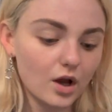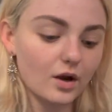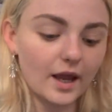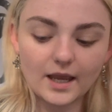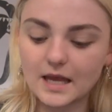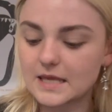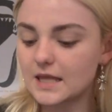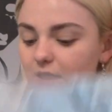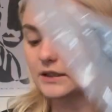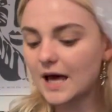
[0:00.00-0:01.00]
Okay, and then
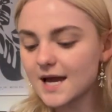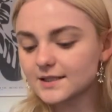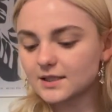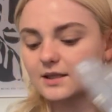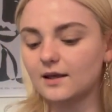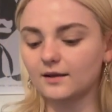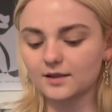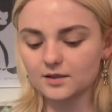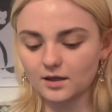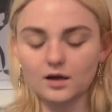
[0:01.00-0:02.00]
the last thing
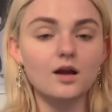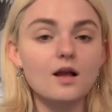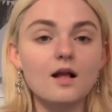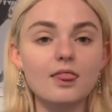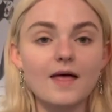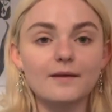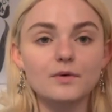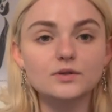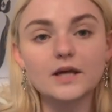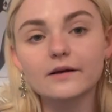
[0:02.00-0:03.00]
that
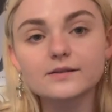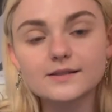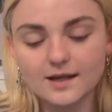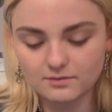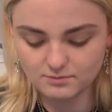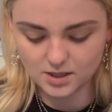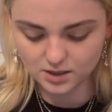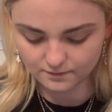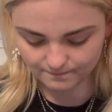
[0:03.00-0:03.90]
Motel sent me,